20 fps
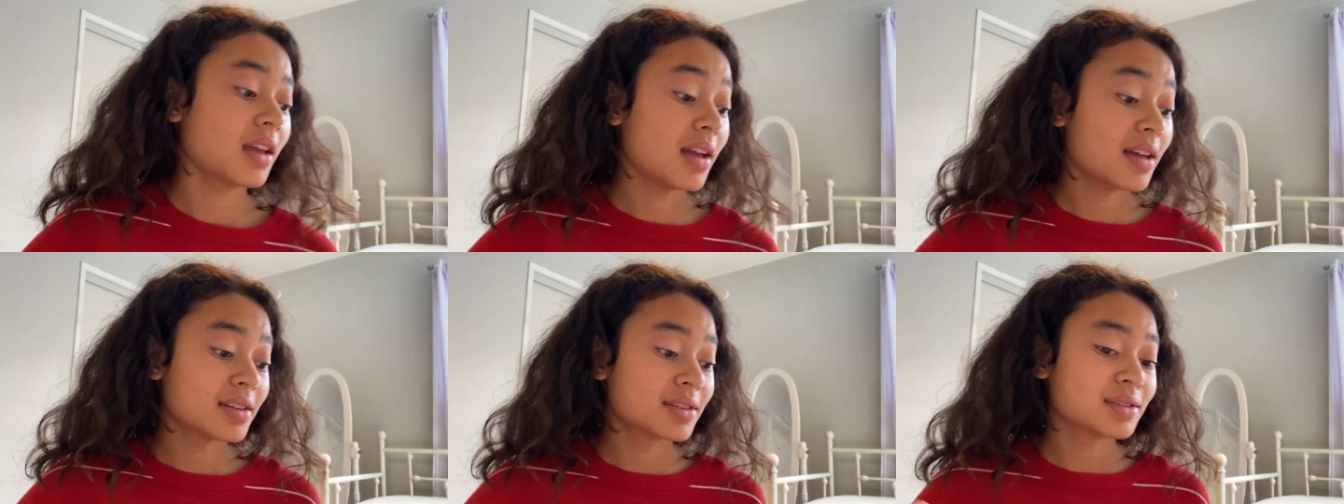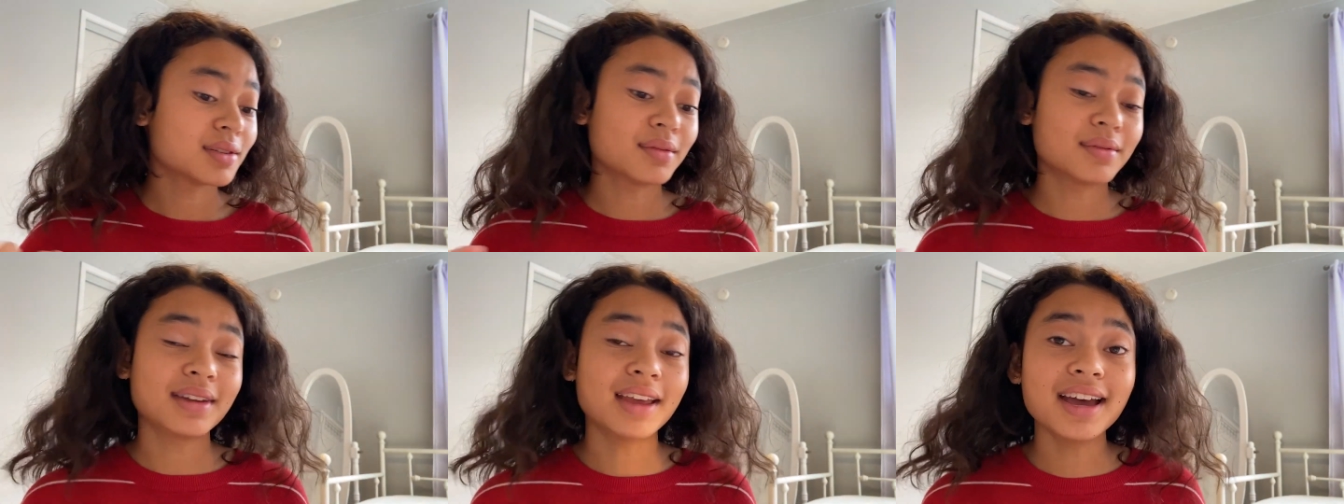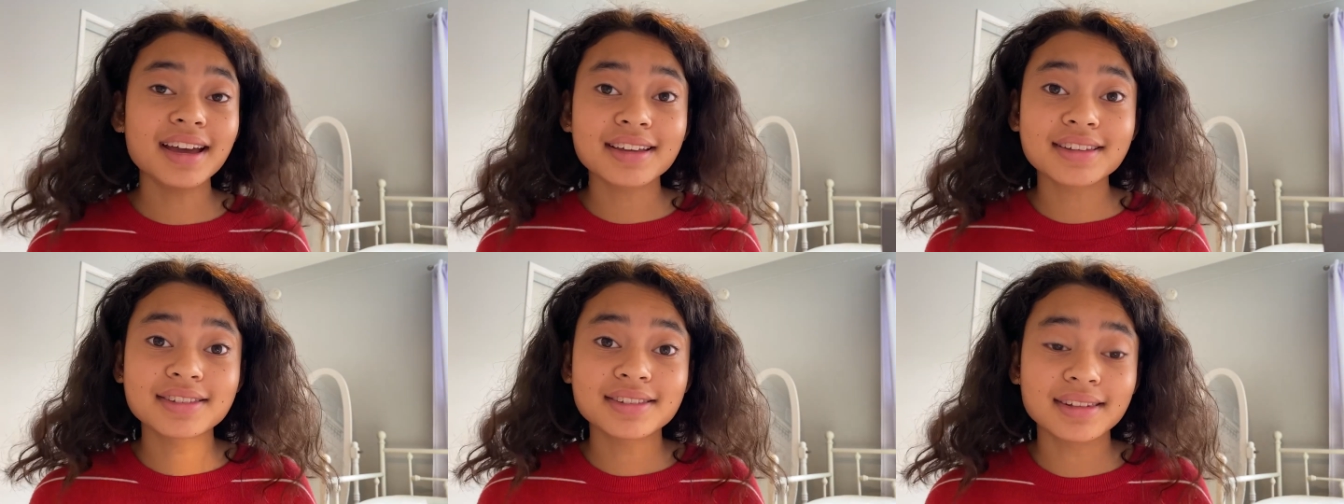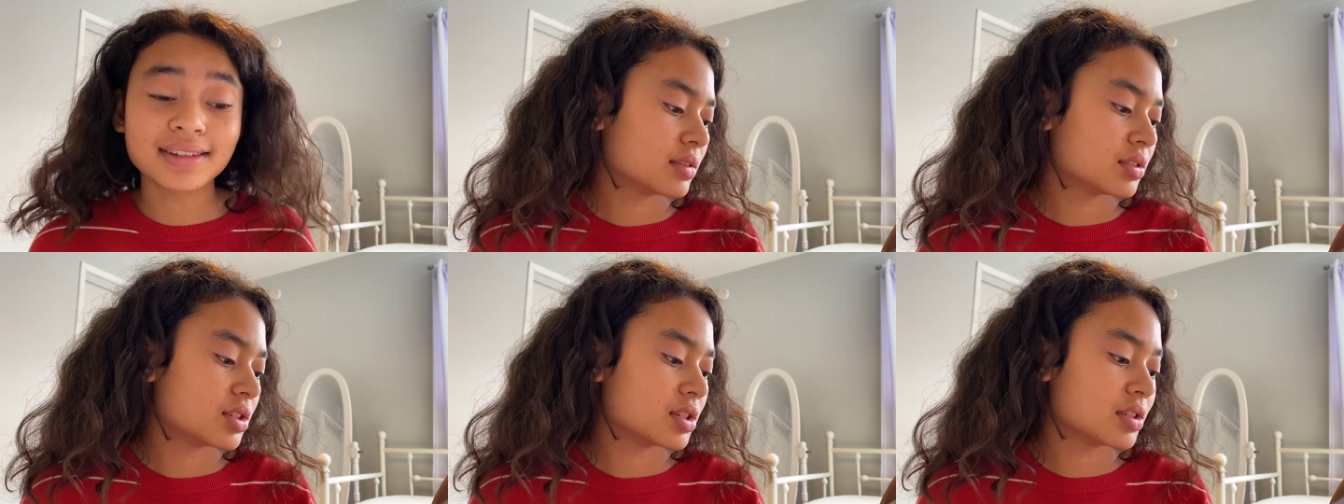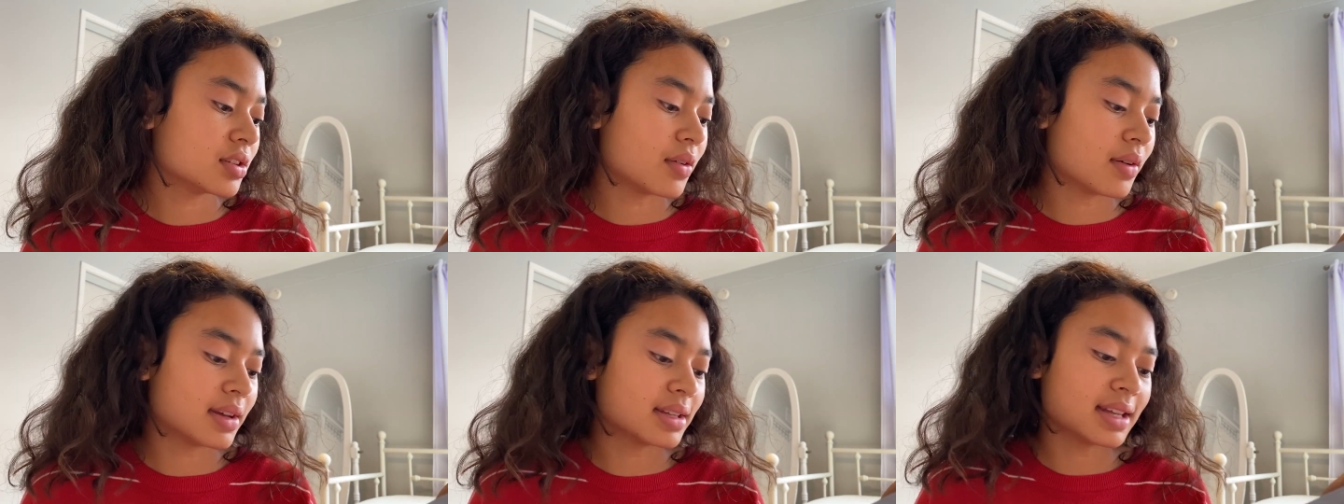So next, she's
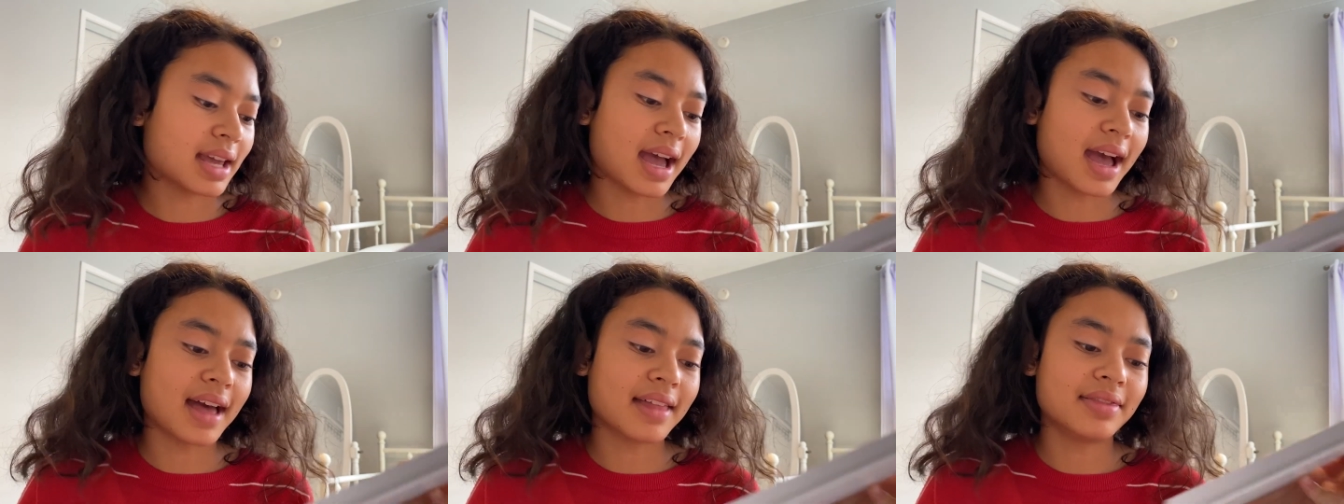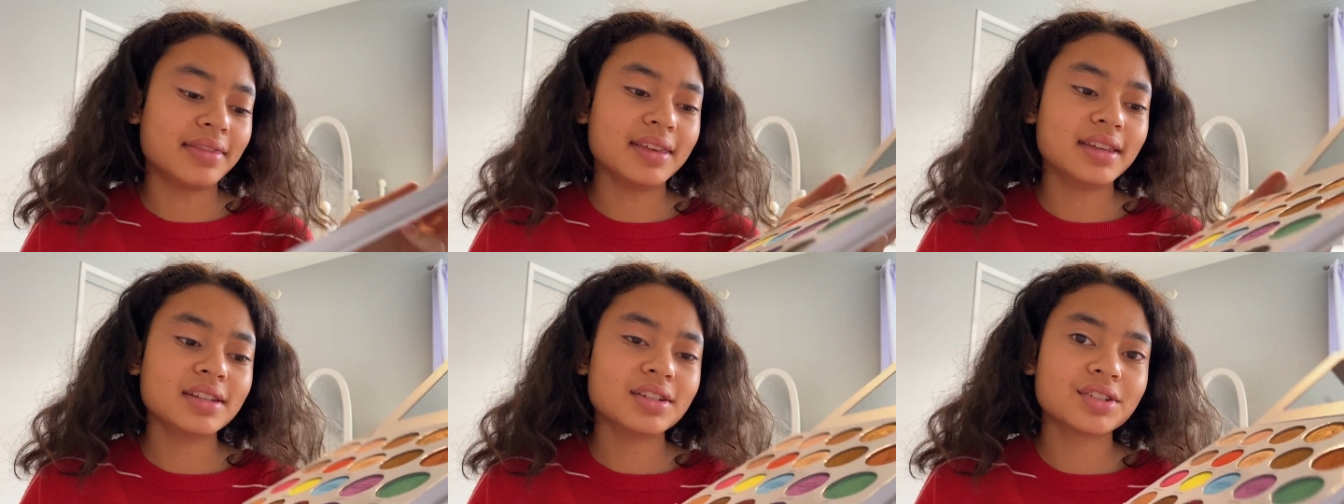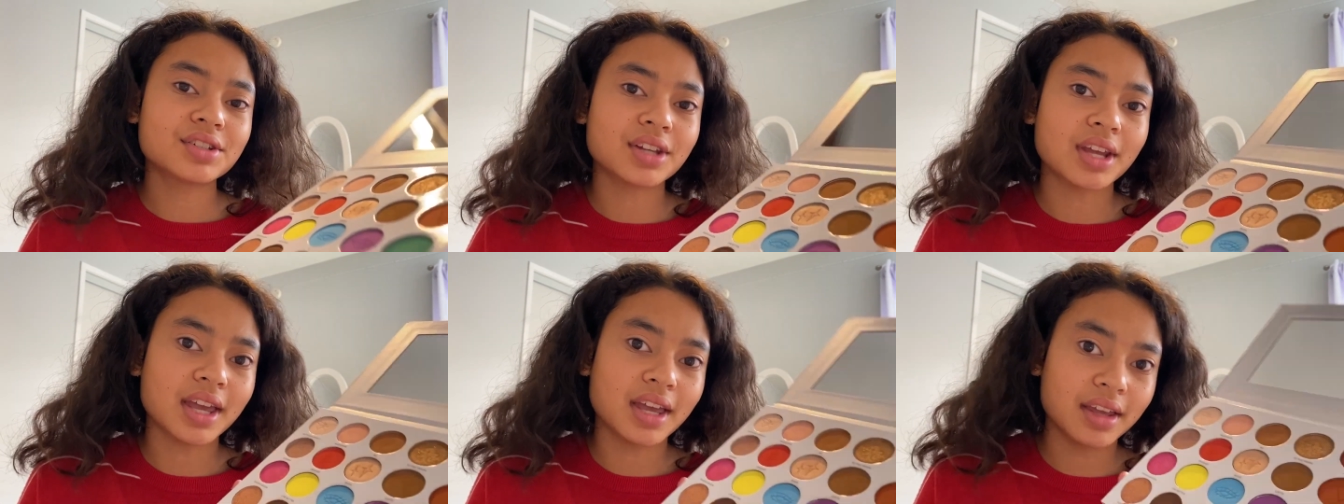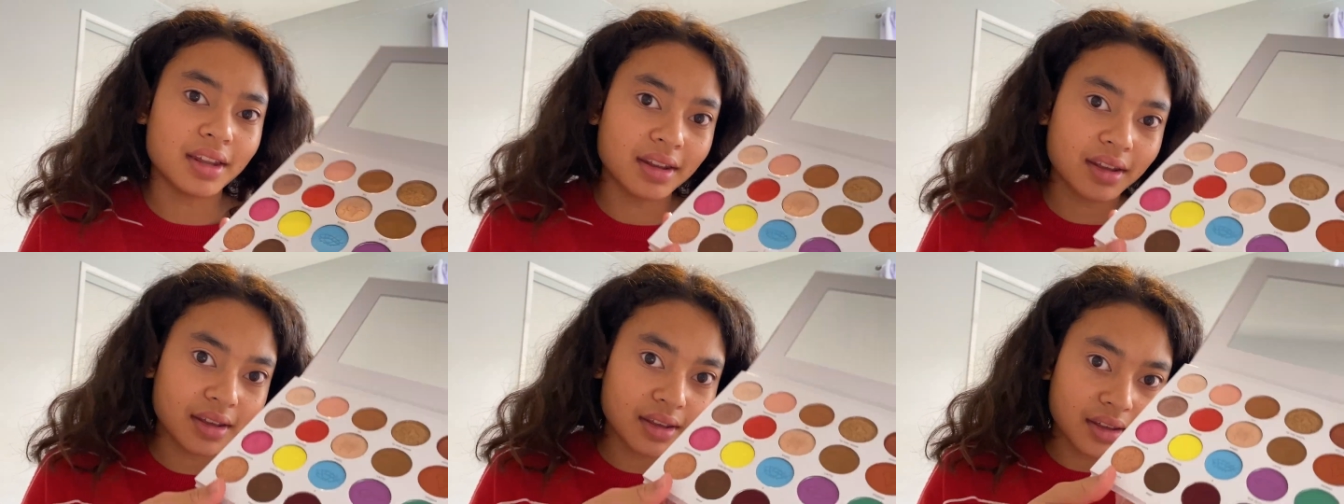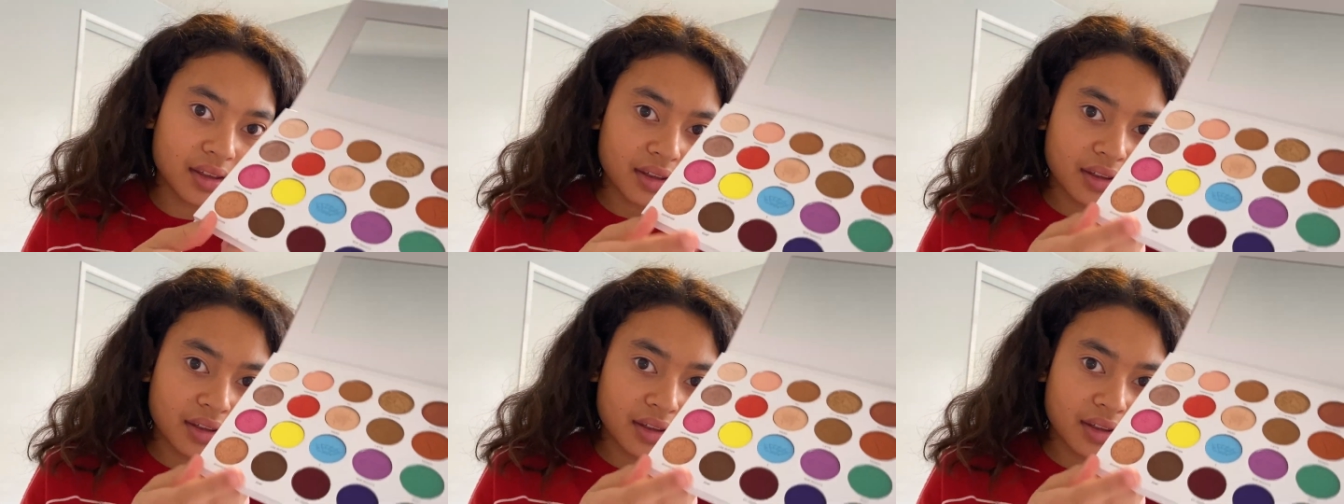going to add this shade